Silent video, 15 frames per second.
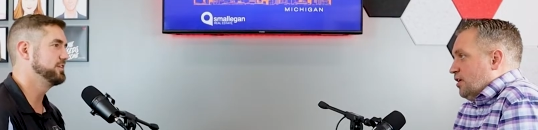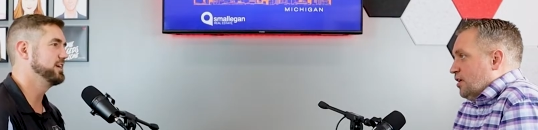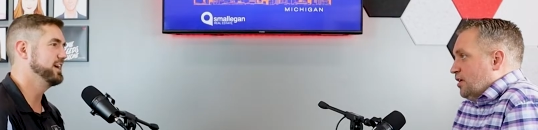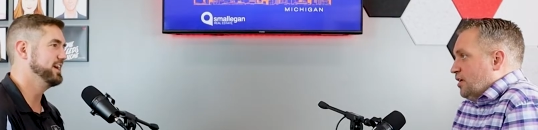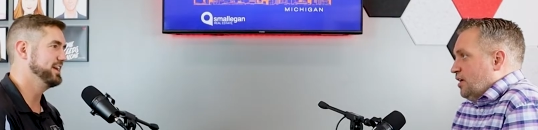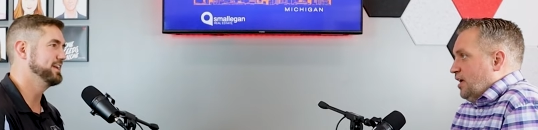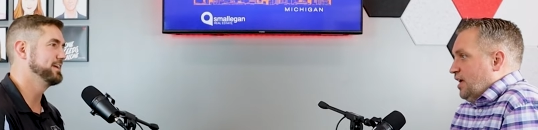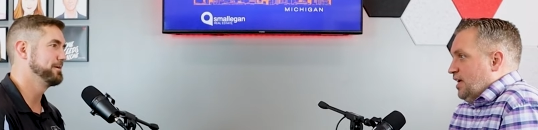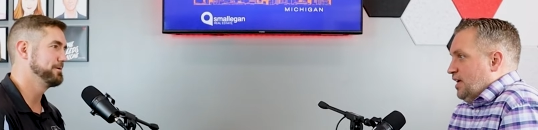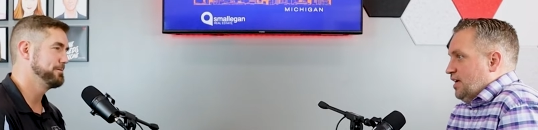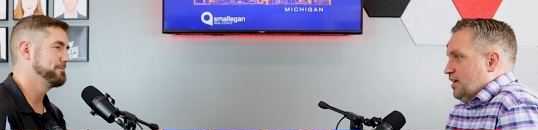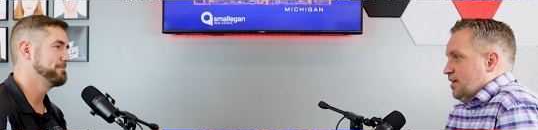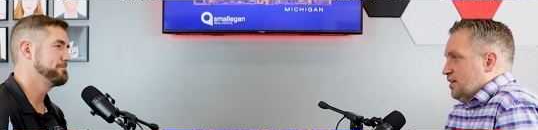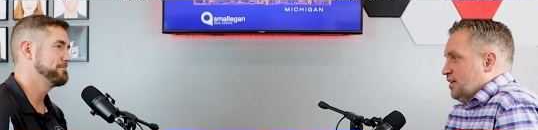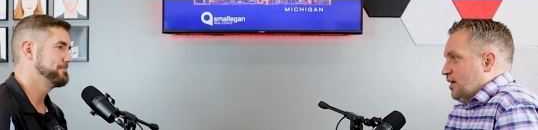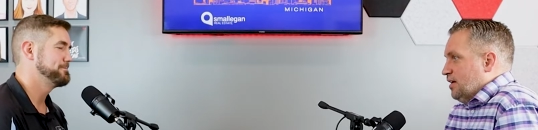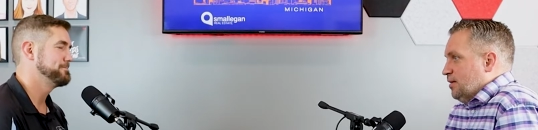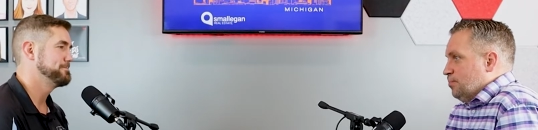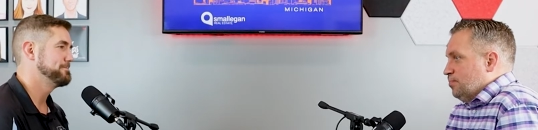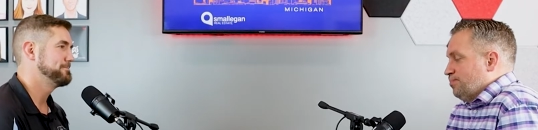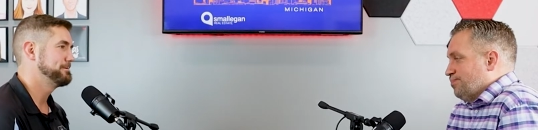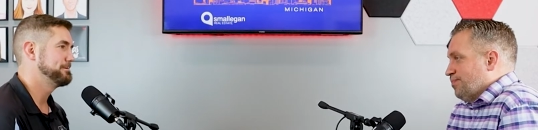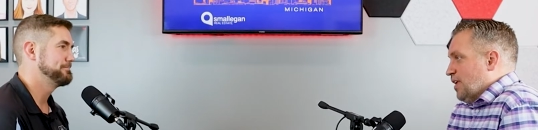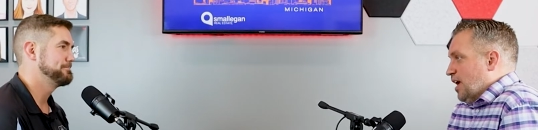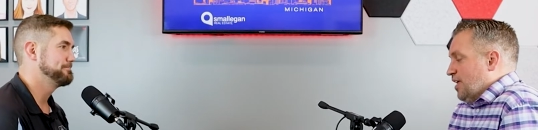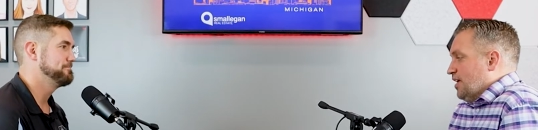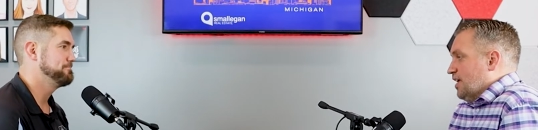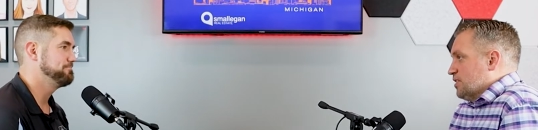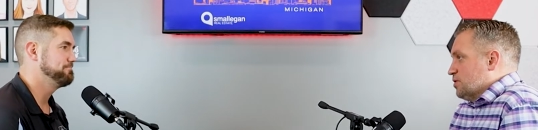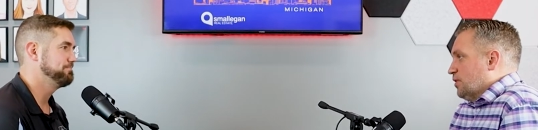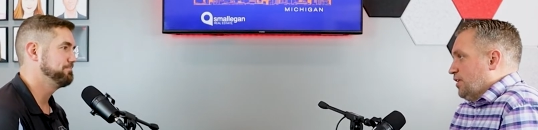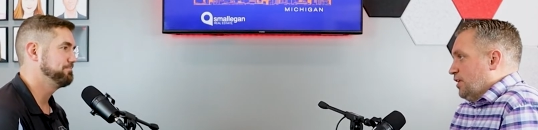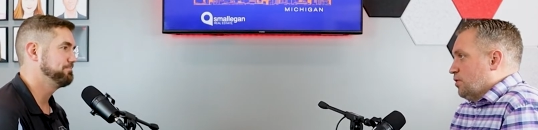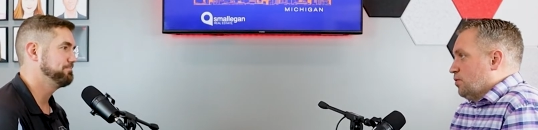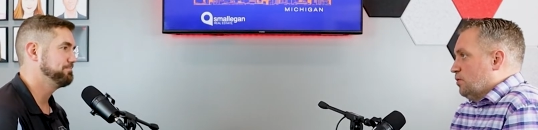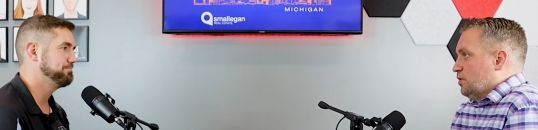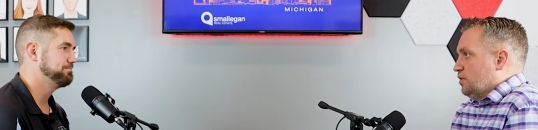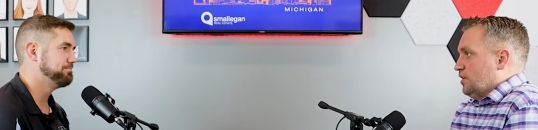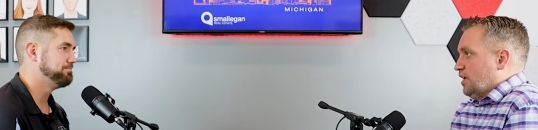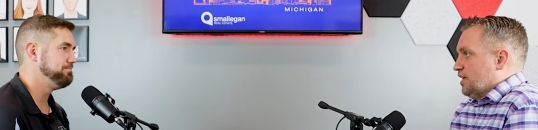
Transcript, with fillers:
Speaker 1: Right. And, um, I think that's really cool.